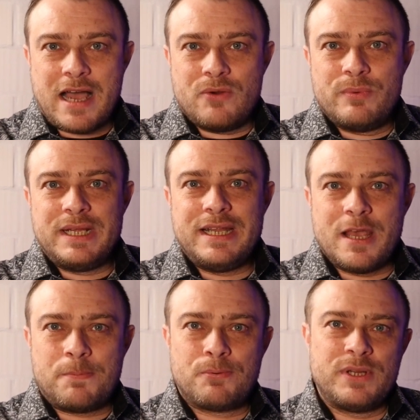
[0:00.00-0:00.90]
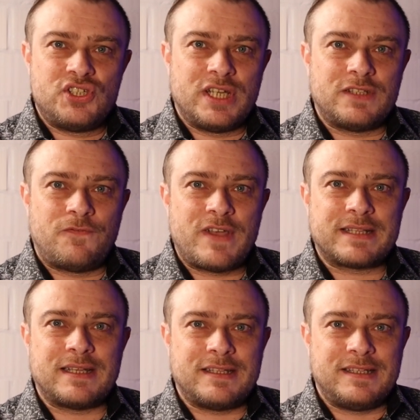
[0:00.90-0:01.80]
I really appreciate the
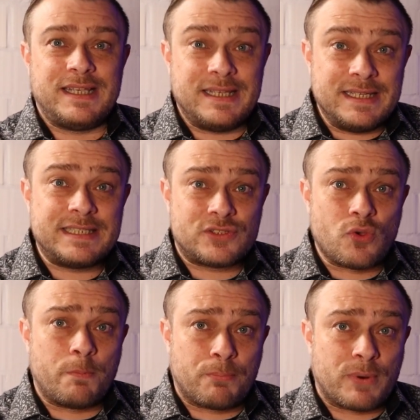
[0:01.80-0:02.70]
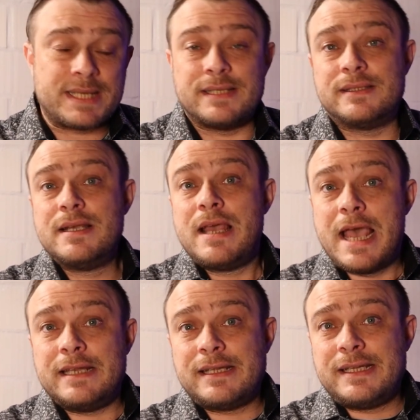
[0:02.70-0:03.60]
fact that he is so present
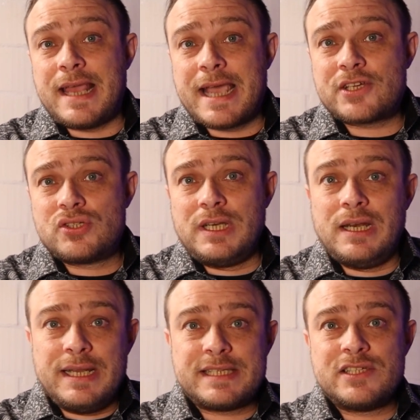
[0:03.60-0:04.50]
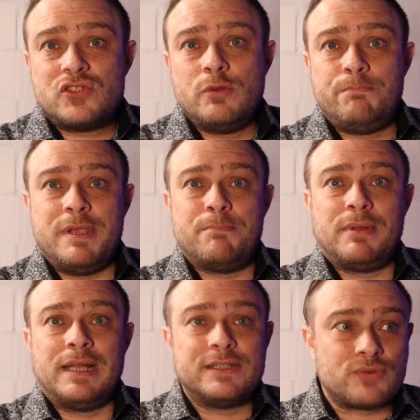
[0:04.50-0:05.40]
and that he actually listens to
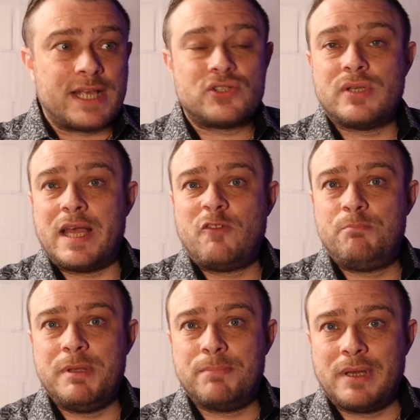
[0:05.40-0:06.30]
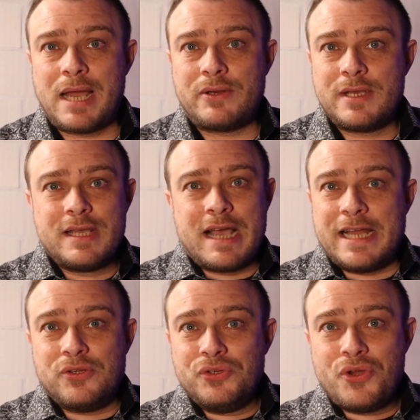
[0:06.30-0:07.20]
people and tries to help people out. I
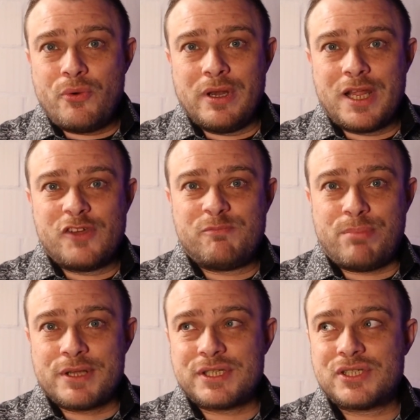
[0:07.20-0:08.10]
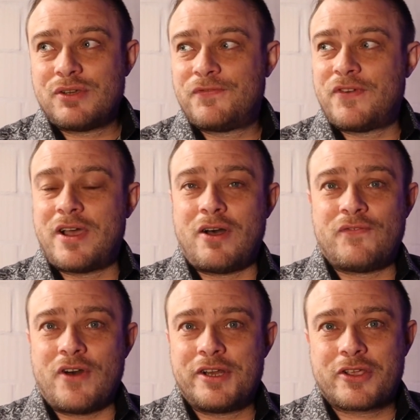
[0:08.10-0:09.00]
don't know a lot of bosses
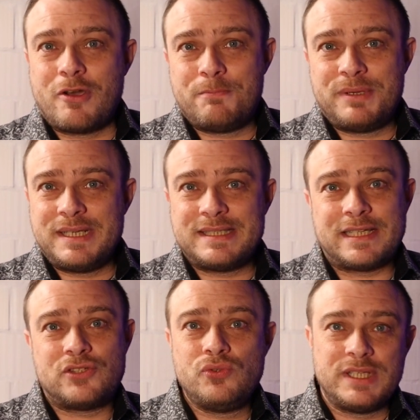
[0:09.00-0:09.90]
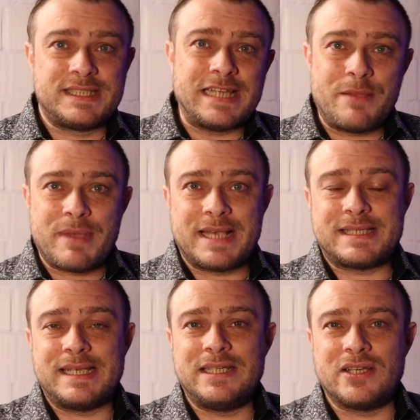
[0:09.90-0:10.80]
of other companies that do the same as
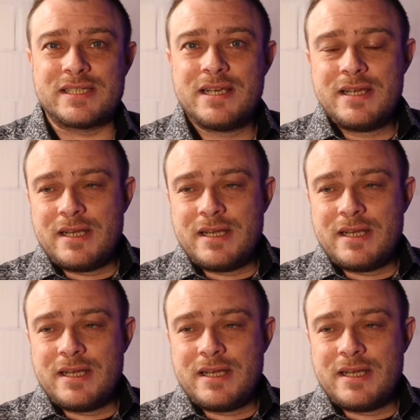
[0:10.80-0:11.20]
he does.